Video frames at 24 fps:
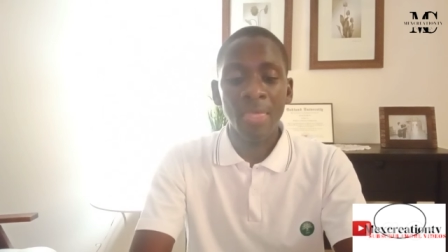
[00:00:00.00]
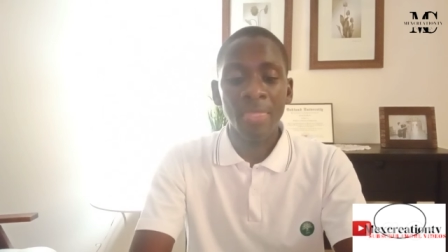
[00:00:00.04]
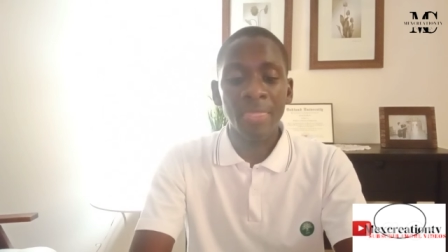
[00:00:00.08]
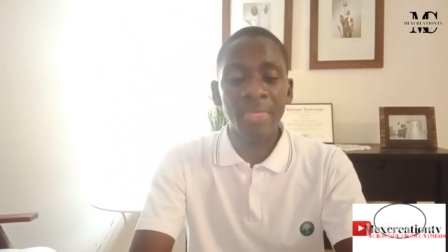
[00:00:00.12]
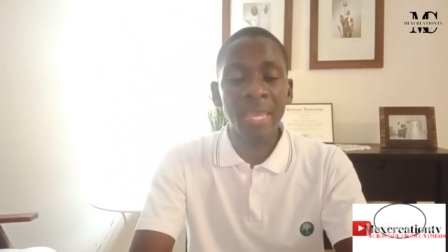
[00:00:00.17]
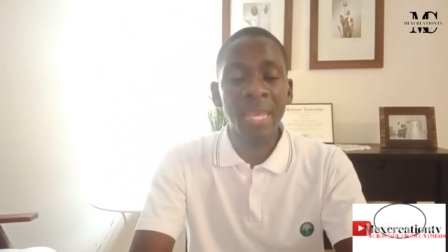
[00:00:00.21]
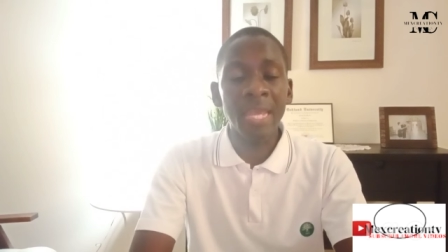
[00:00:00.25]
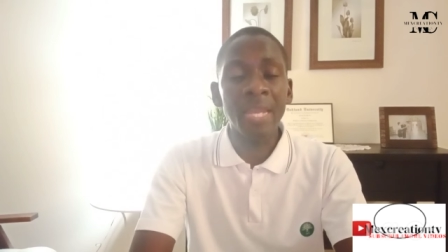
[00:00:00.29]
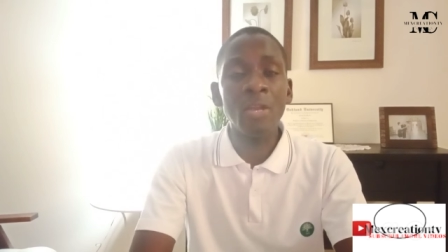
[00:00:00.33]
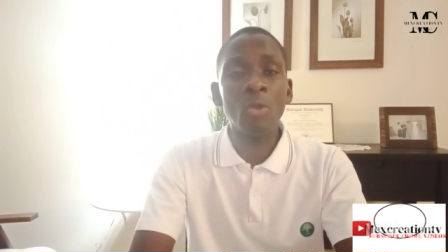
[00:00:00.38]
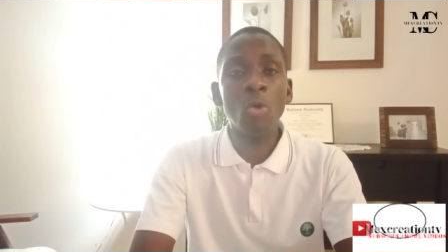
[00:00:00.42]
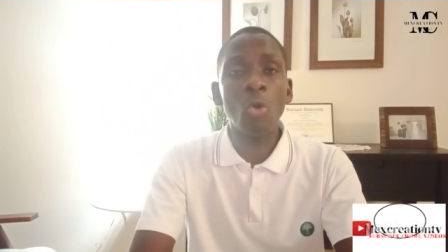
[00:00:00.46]

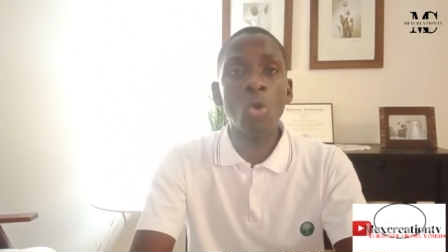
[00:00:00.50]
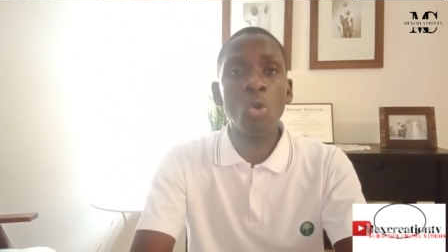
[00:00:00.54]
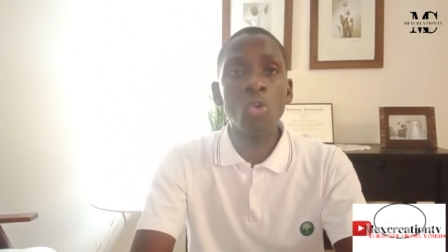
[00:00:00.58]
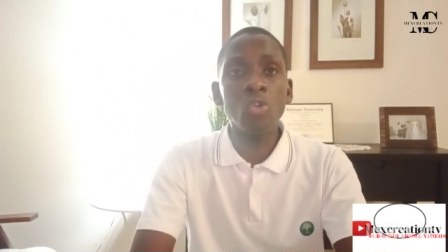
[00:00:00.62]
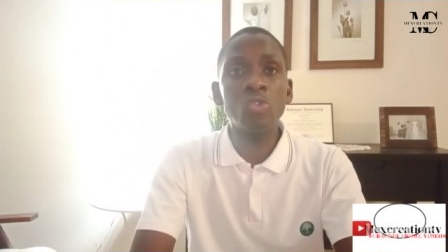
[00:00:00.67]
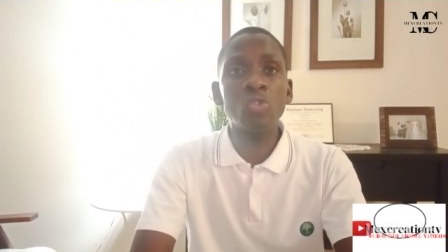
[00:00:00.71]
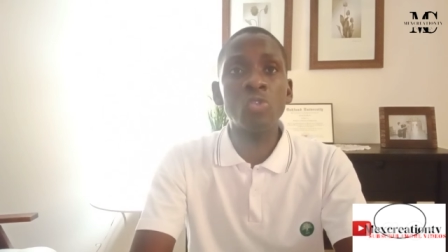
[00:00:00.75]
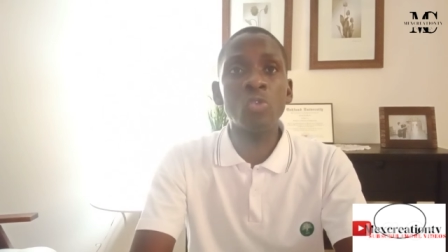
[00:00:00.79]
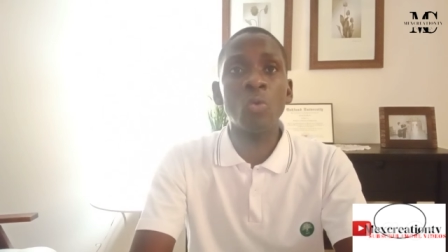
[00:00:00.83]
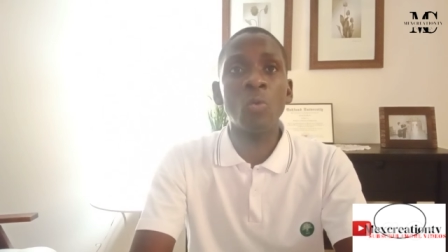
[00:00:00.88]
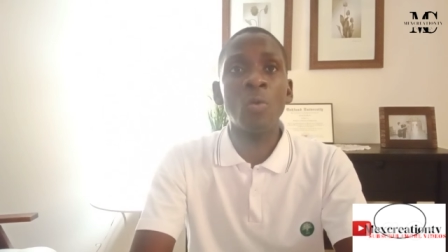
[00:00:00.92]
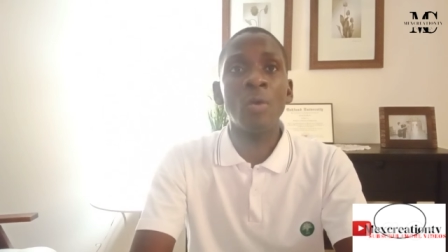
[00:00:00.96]
Then
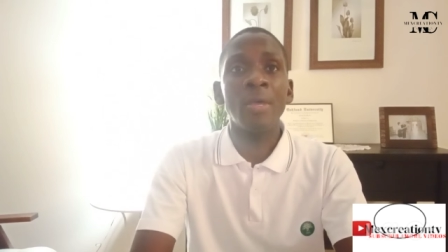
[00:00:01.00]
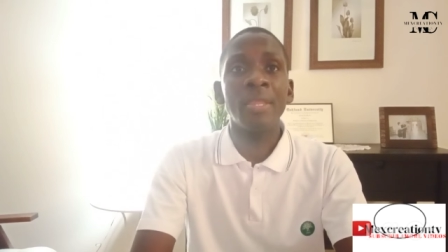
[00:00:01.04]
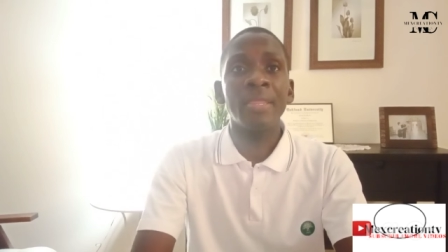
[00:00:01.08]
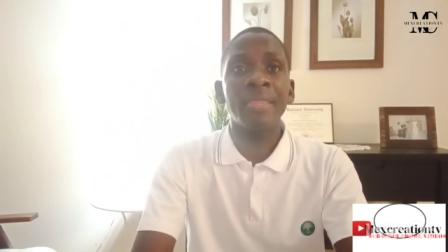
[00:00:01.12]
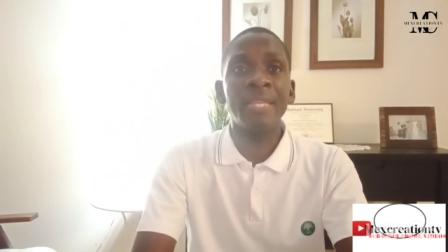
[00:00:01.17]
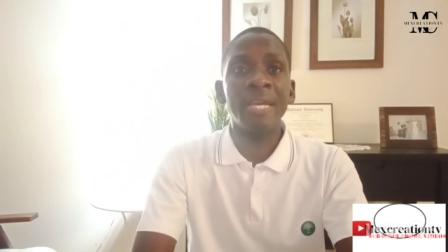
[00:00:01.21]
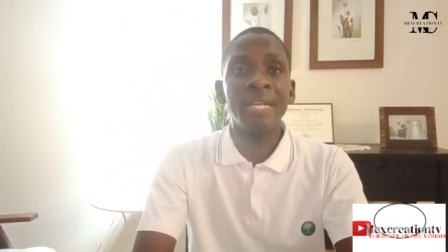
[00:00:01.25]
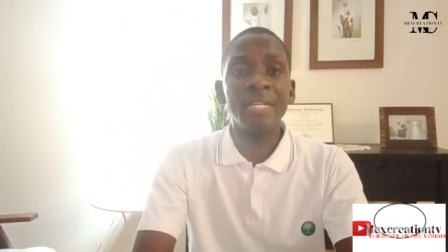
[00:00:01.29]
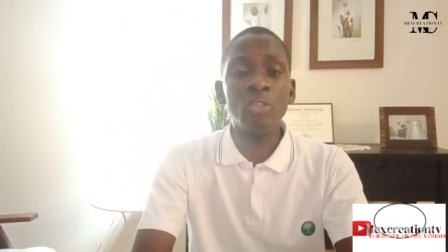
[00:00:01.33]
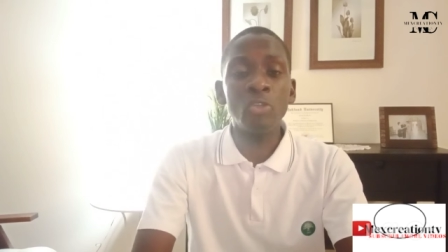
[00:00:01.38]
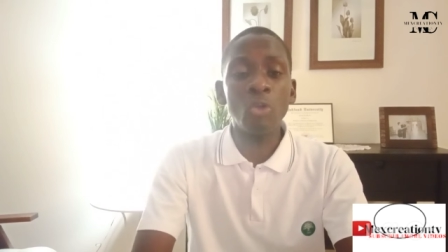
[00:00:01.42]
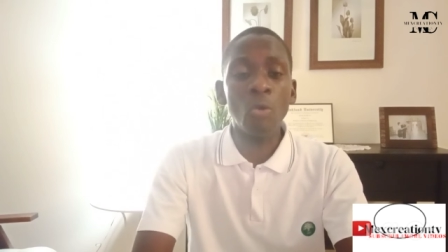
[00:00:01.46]
also
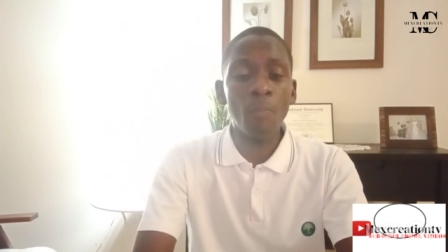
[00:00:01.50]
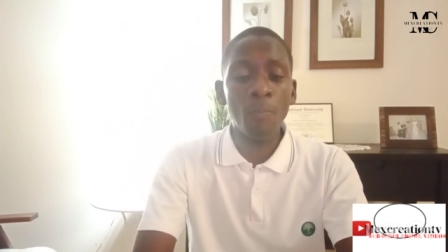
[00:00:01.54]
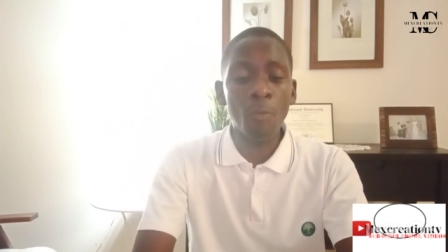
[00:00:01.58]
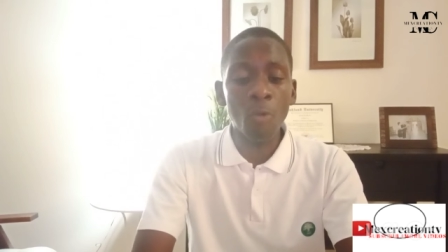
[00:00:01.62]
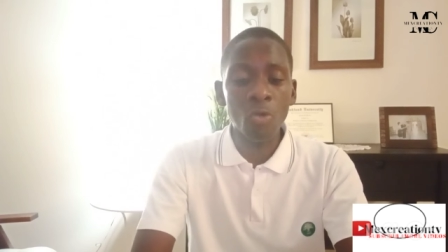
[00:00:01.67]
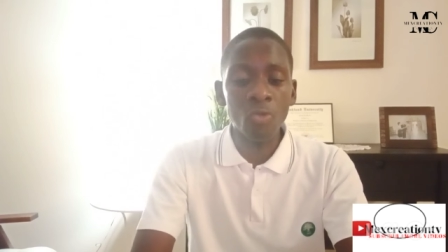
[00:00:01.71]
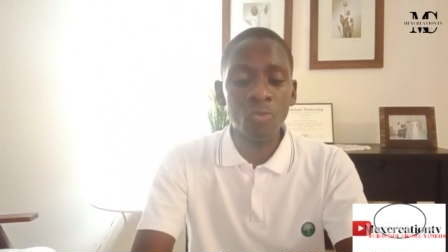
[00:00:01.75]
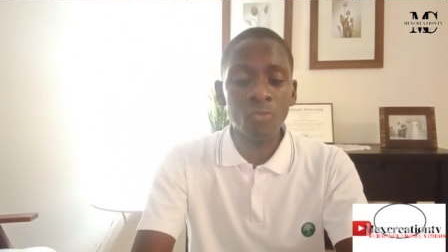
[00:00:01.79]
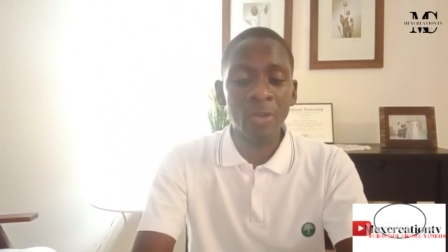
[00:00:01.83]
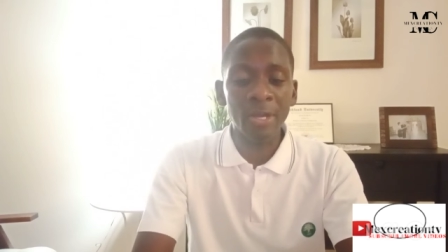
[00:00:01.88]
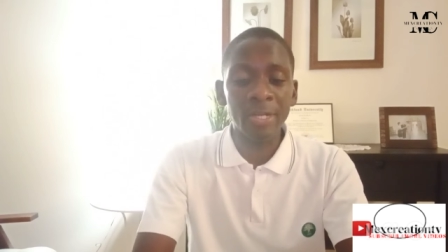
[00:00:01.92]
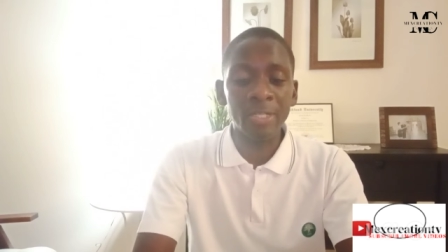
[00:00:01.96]
that job
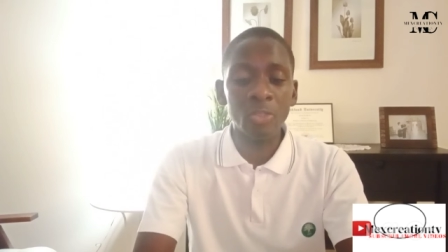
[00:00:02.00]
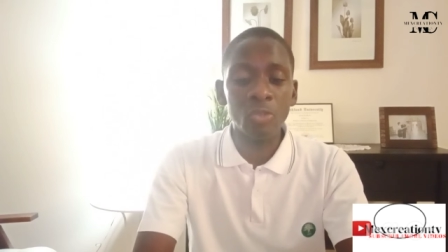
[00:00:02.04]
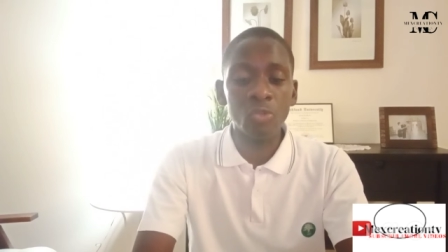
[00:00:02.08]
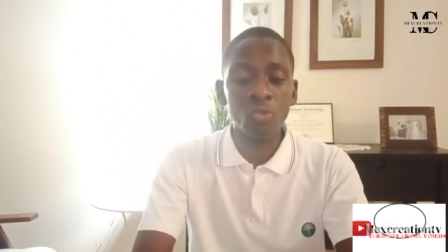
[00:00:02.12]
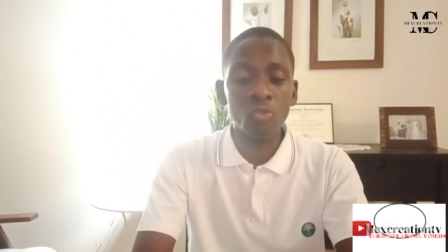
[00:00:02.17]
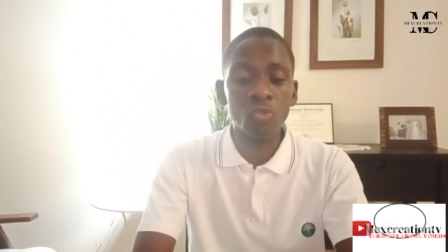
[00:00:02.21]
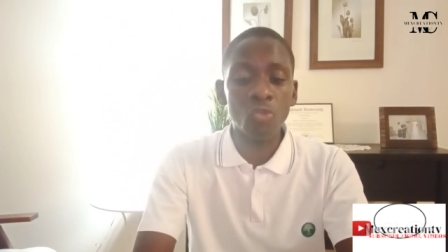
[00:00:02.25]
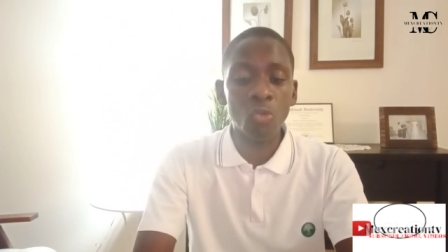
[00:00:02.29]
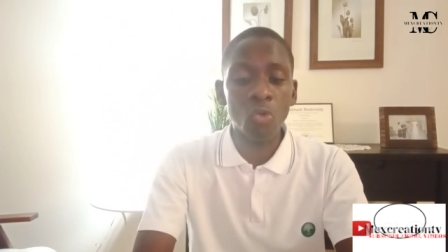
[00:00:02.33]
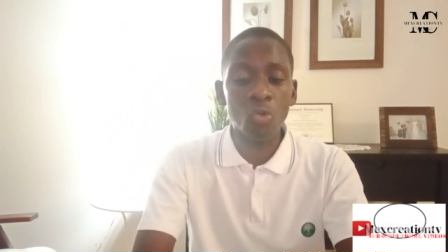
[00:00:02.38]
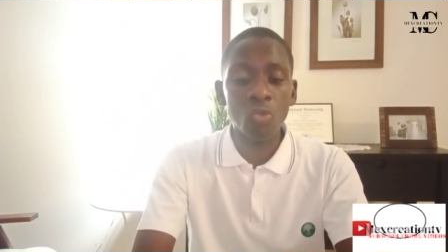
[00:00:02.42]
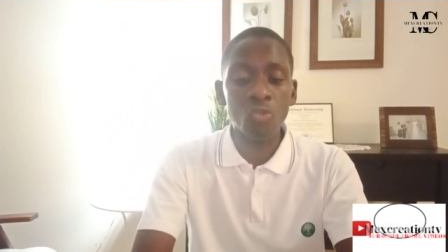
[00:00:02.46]
contract
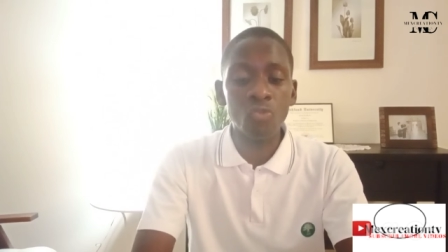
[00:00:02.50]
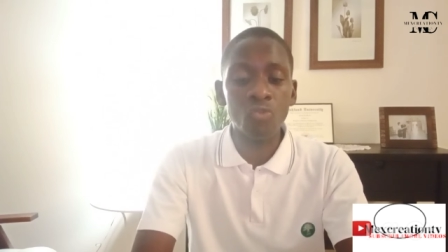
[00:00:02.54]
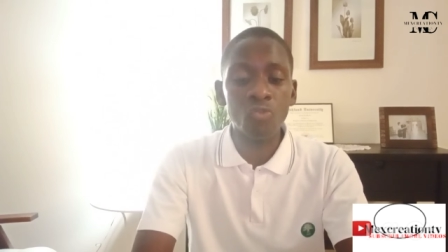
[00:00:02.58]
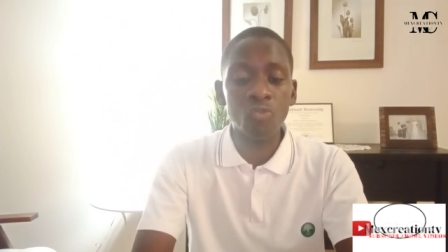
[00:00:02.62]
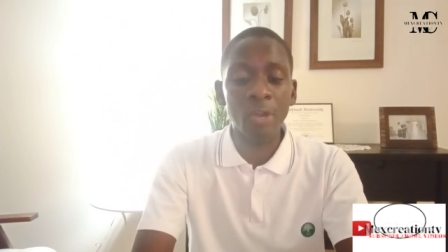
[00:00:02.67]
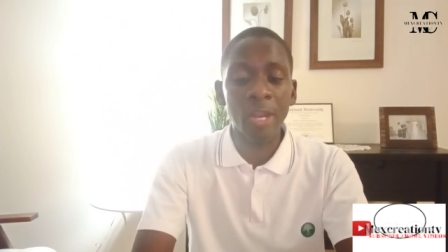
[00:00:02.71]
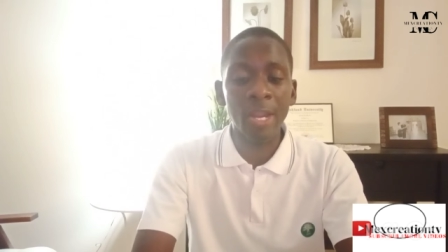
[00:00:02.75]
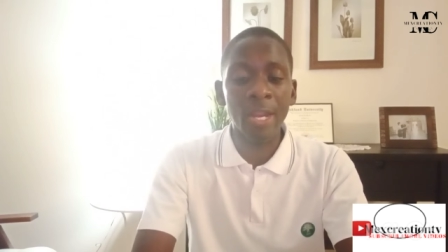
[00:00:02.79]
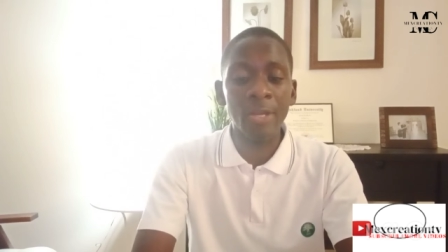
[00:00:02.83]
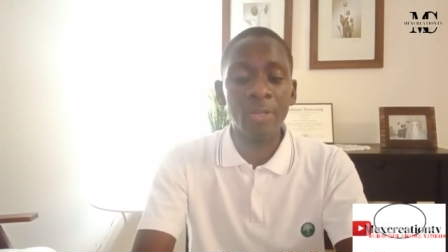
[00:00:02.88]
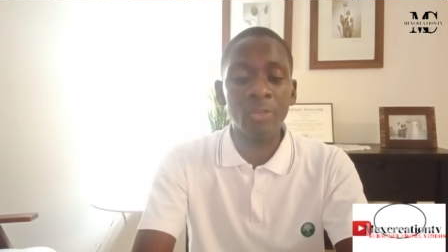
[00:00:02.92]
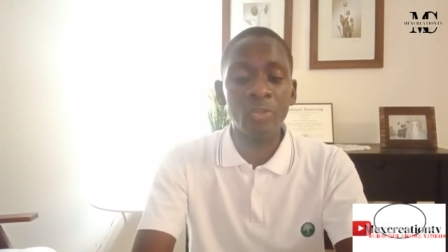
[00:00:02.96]
should
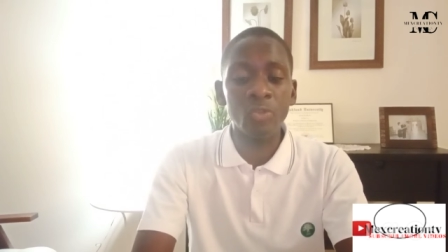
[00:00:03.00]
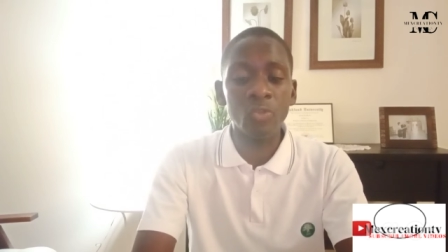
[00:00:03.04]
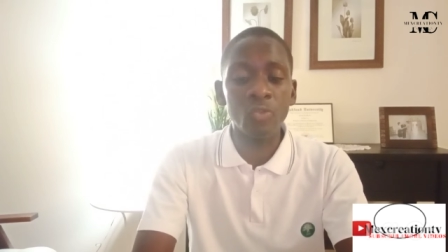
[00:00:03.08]
contain,